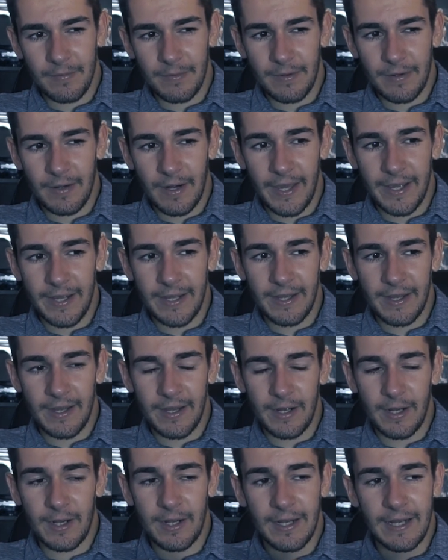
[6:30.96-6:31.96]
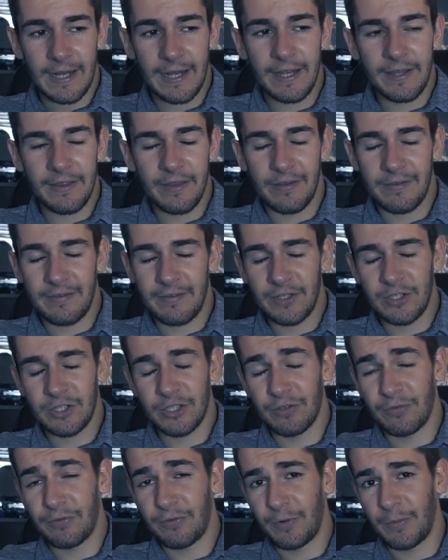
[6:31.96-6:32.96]
like a key
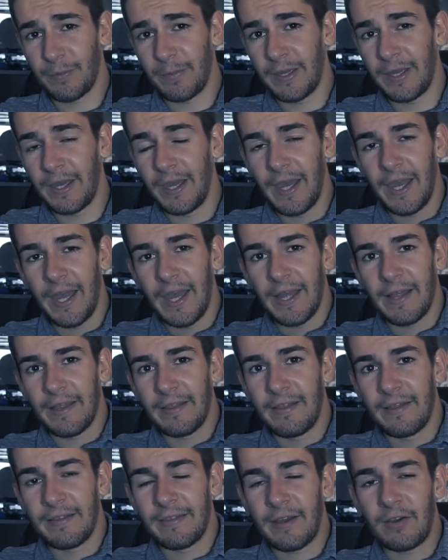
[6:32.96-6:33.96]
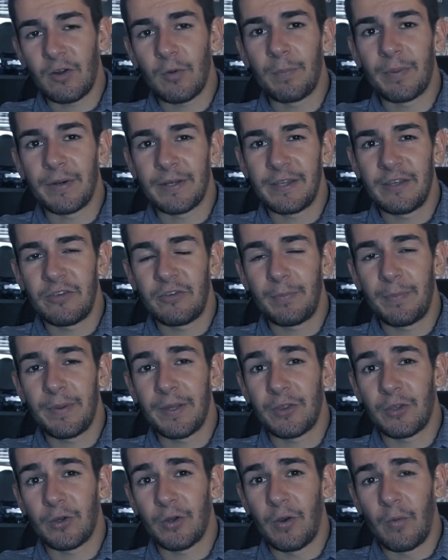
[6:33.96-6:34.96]
decision for me that I will
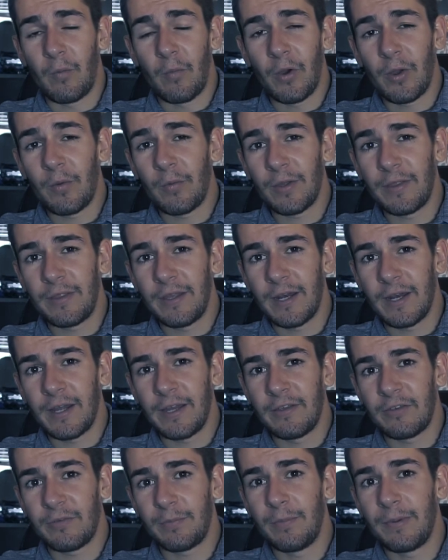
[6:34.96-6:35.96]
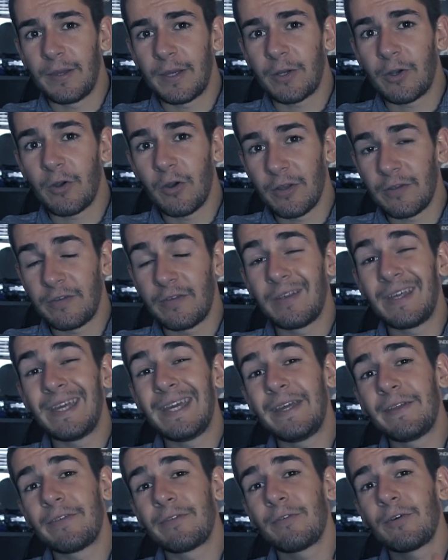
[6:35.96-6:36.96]
participate on Vojvodina is because
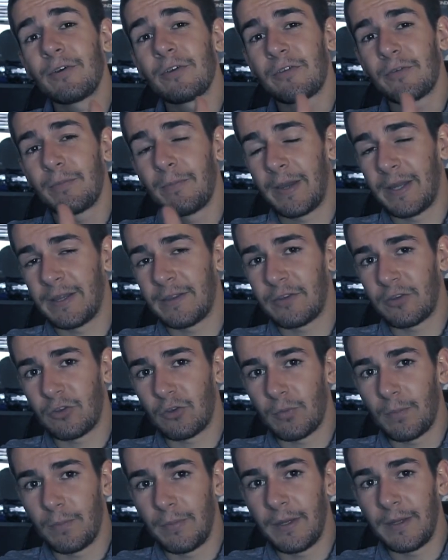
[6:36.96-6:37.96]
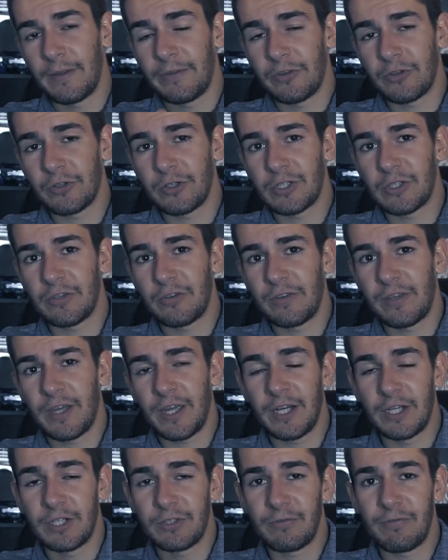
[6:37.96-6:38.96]
it was meant to be 3rd
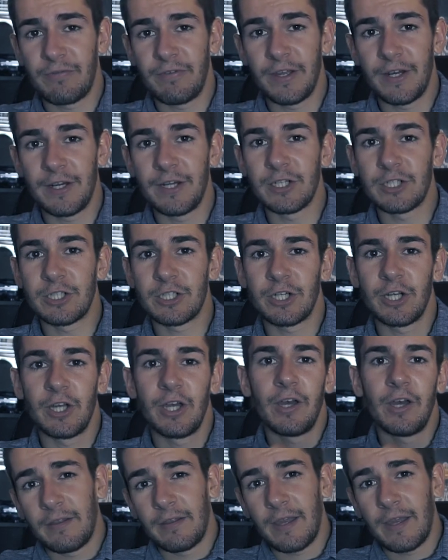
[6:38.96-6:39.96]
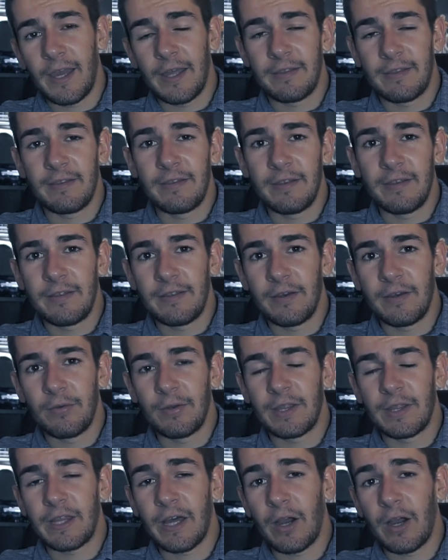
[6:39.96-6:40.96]
stage finish at the
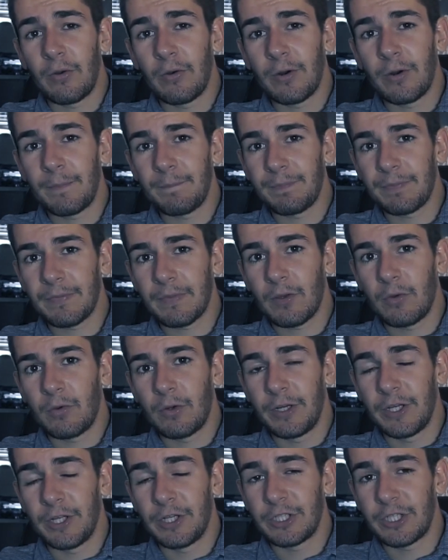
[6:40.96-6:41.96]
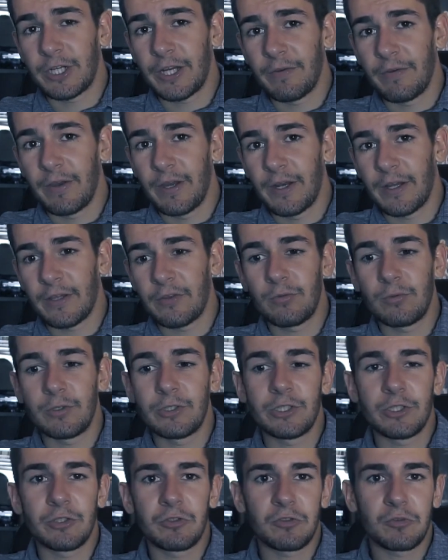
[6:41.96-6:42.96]
TV Tower on Iriški Venac,
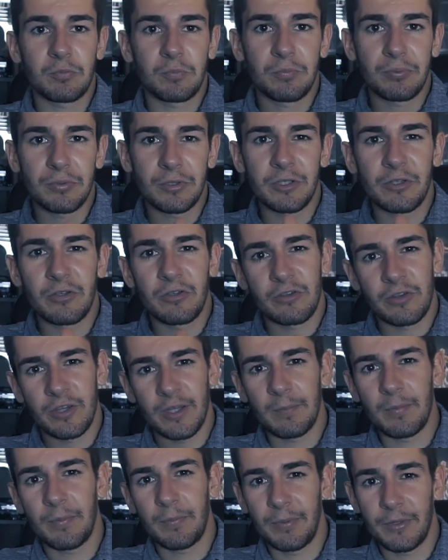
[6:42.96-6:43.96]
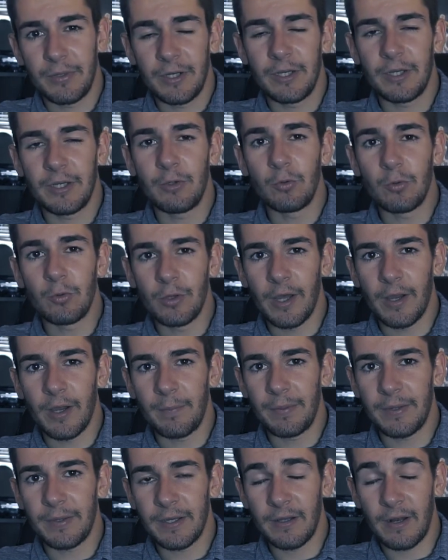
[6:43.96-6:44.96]
which is pretty steep, pretty good
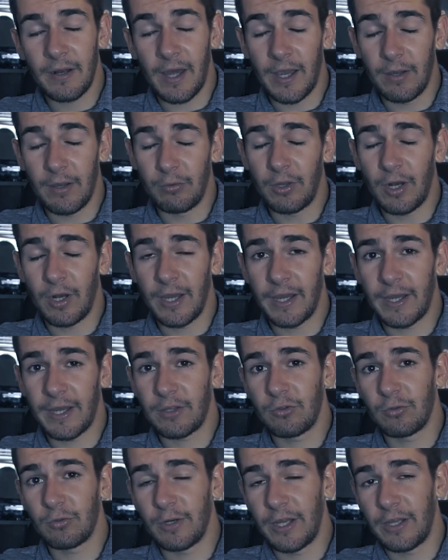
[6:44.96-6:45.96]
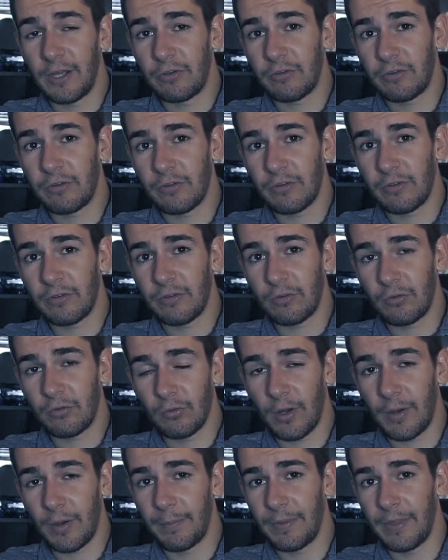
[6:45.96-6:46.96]
uphill. I would like to race
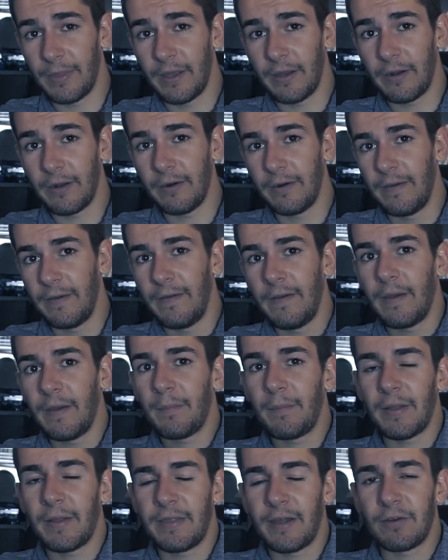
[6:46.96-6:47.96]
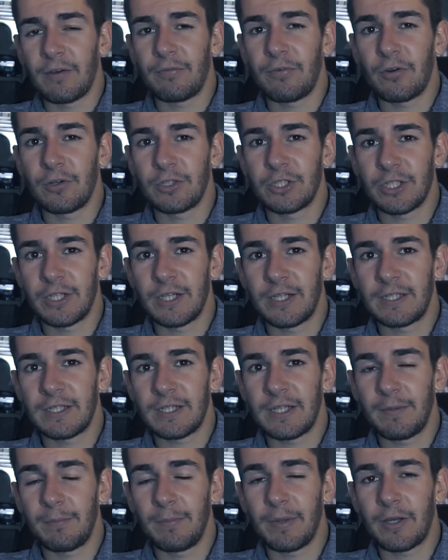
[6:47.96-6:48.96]
to up there, but
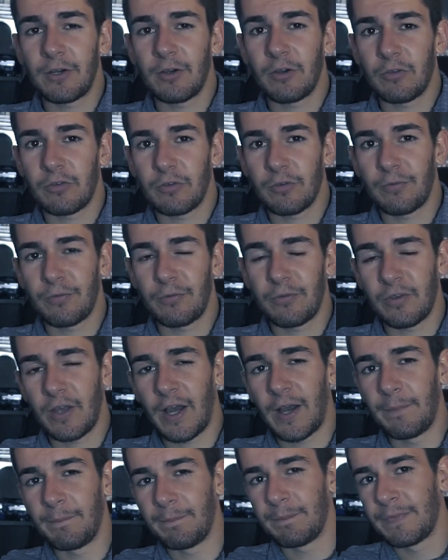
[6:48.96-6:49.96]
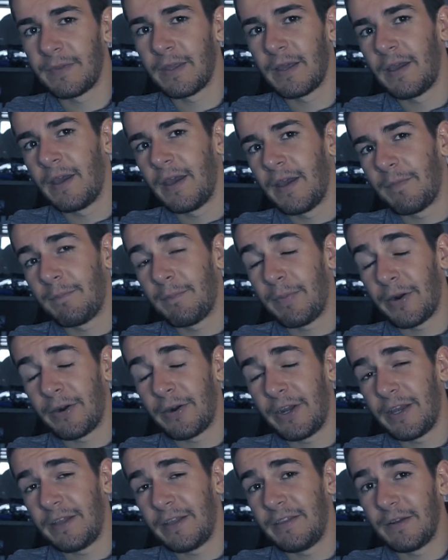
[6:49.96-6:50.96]
unfortunately because of some
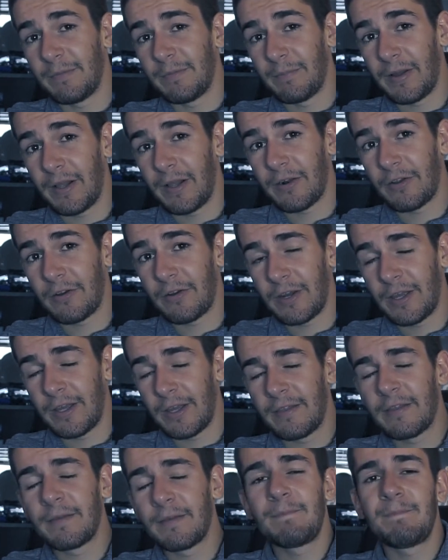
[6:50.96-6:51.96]
parade in Belgrade,